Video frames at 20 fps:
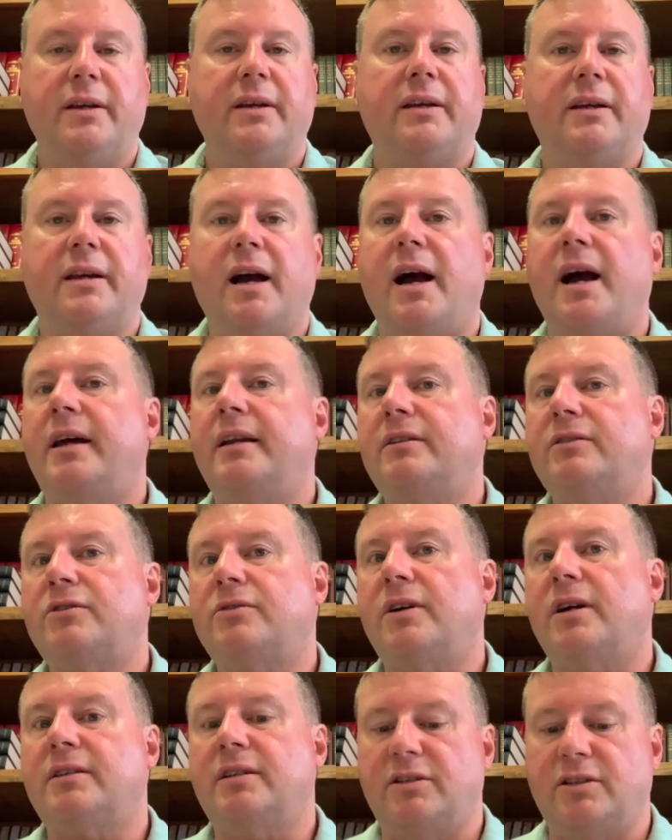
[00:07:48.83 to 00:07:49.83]
God
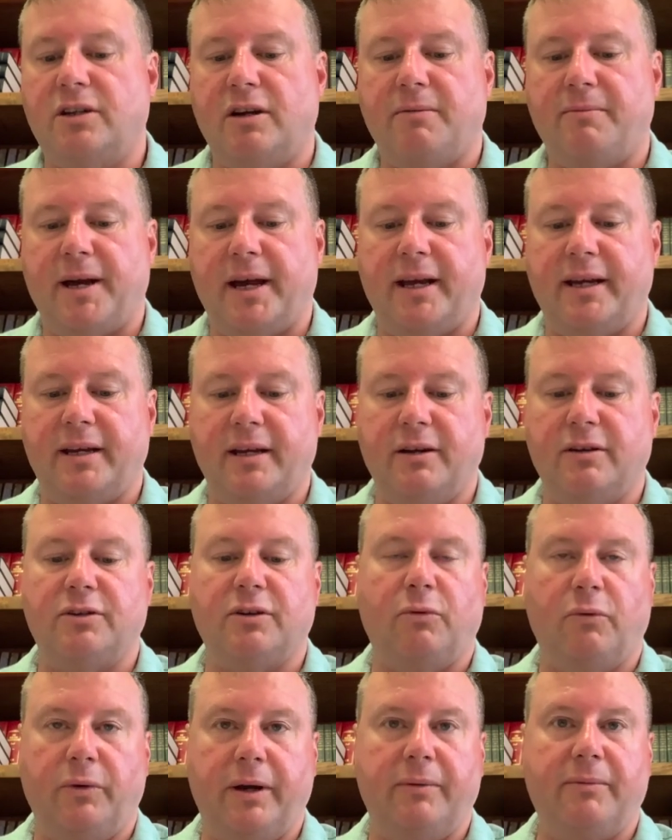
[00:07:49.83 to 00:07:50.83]
instructed Jeremiah here
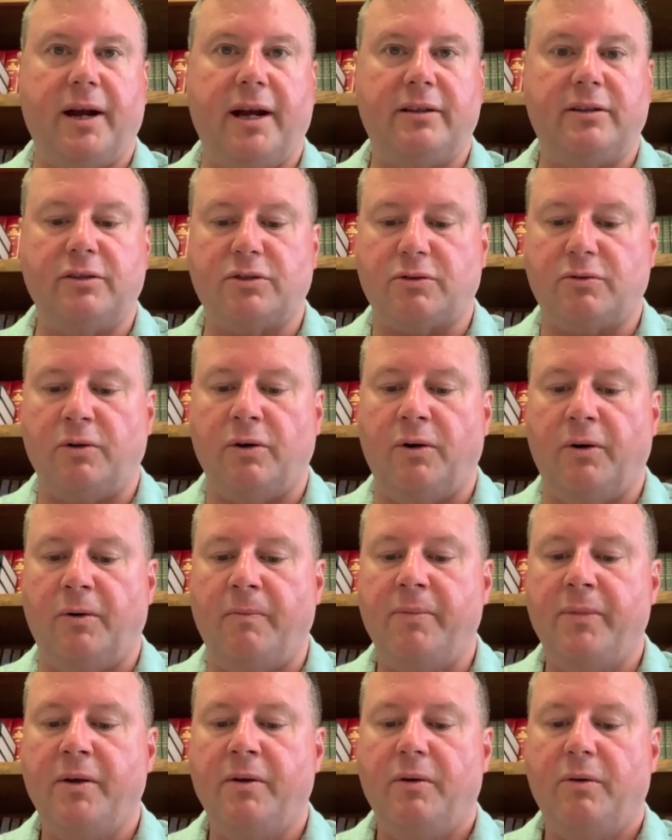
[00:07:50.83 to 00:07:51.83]
to rewrite the
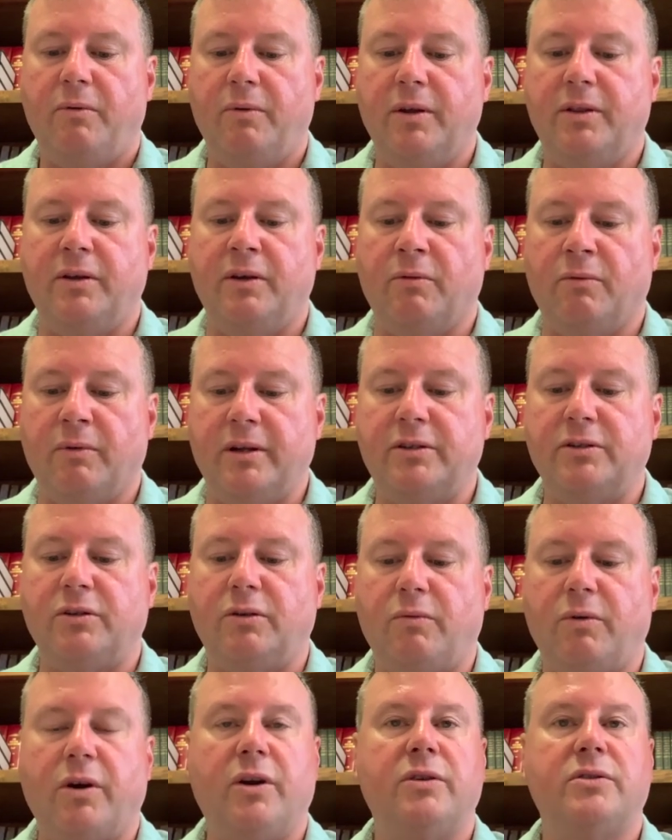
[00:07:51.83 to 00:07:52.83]
scroll with the
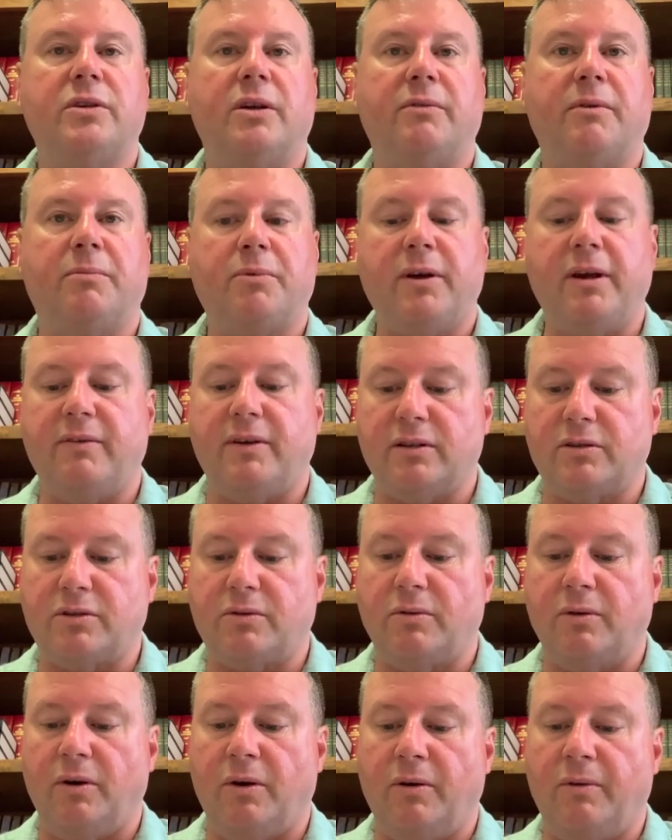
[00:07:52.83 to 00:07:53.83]
original words of the previous
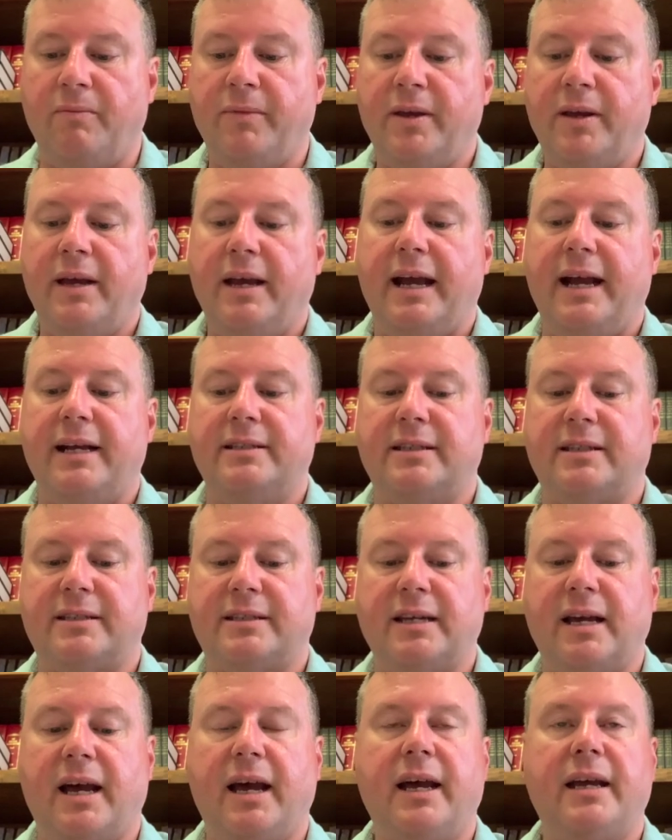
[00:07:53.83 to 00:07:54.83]
scroll as a
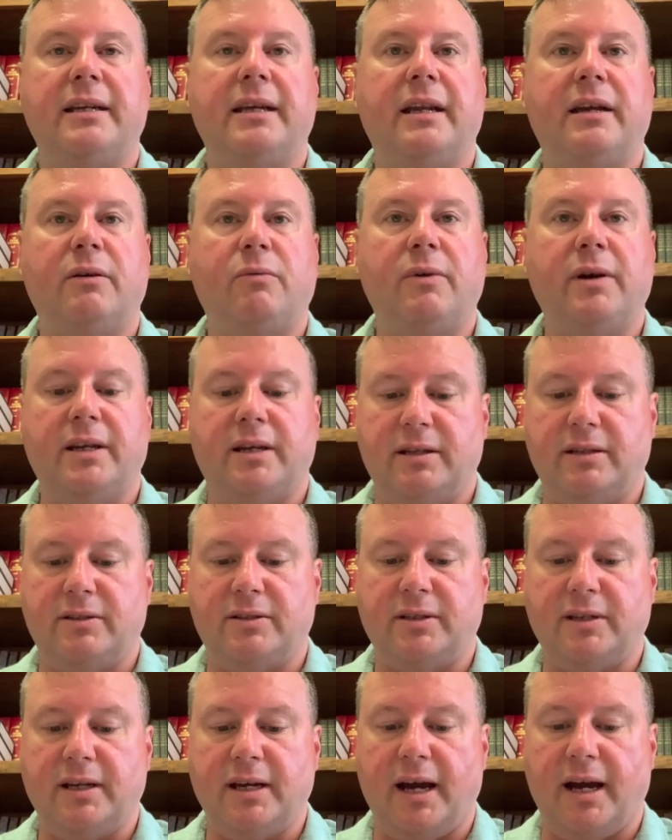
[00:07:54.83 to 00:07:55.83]
sign and a witness
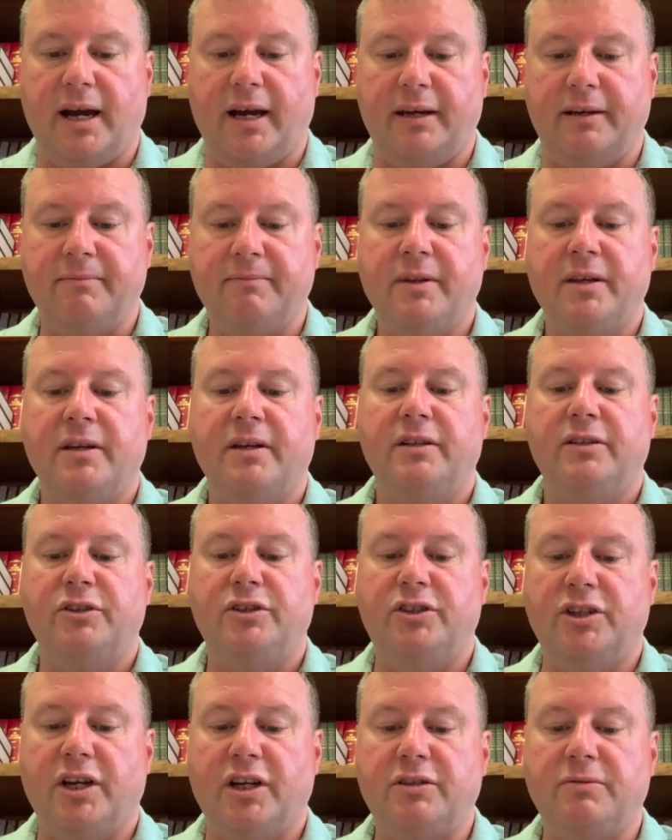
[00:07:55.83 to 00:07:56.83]
to God.
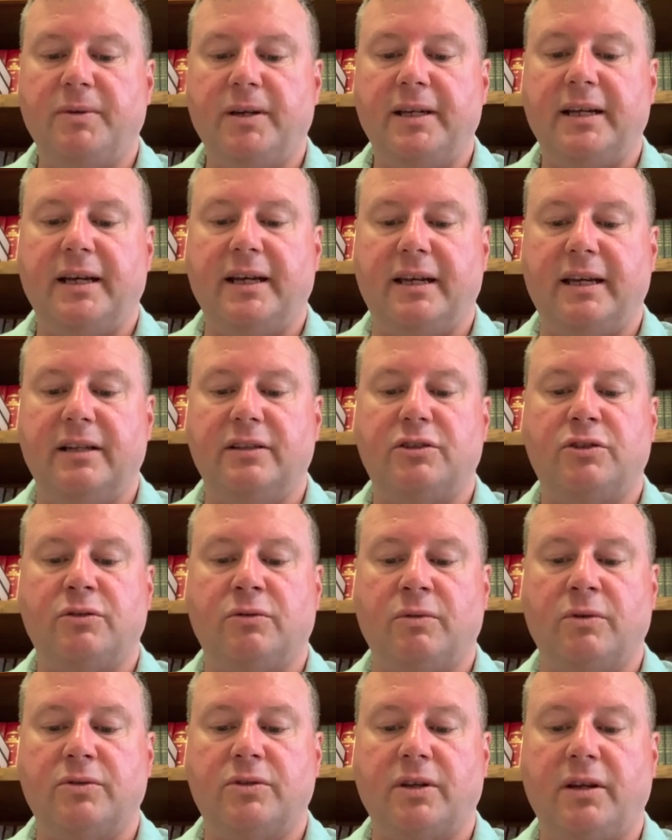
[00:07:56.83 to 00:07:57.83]
Judgment against
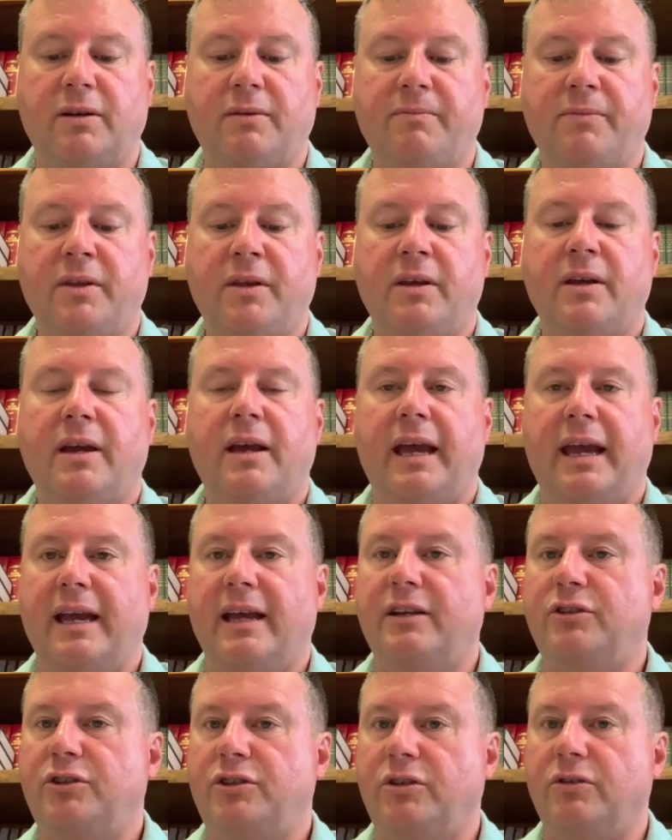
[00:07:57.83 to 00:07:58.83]
Jerusalem
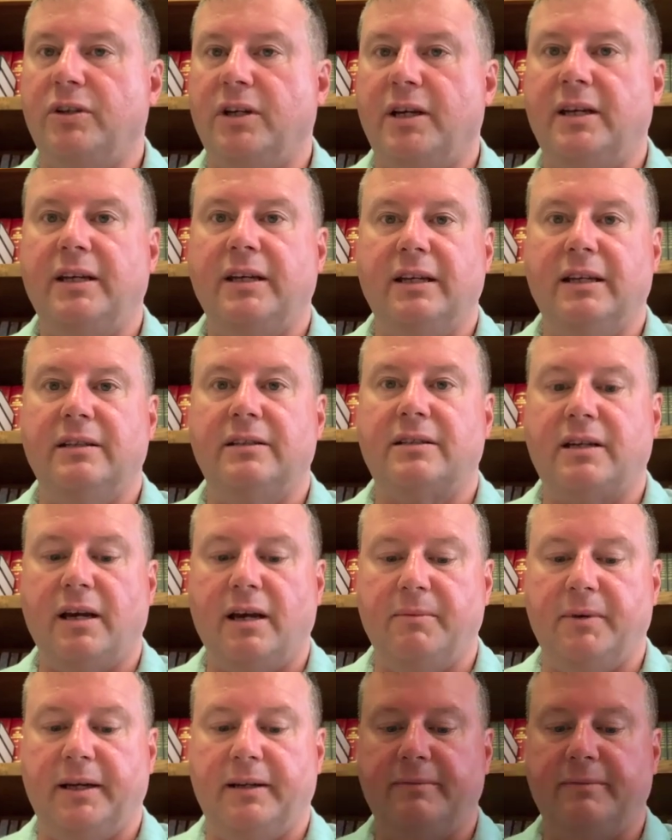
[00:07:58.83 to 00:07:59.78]
and Judah is coming.